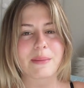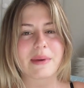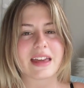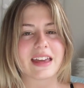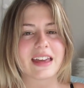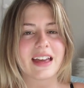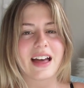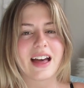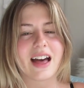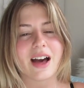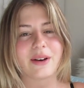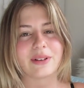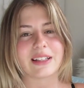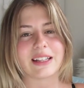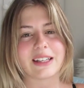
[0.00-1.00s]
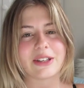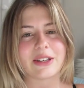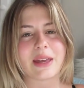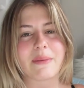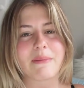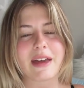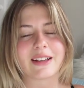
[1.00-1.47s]
me. I'll let you
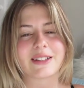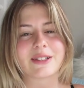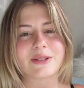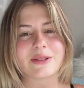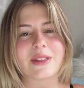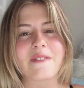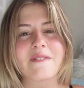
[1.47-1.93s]
get back to the